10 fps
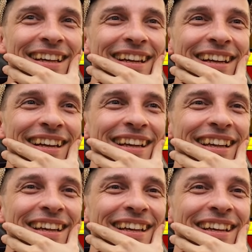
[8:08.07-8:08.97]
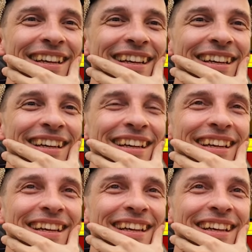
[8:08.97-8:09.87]

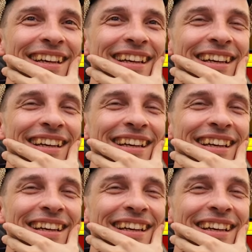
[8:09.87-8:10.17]
The person shown says nothing.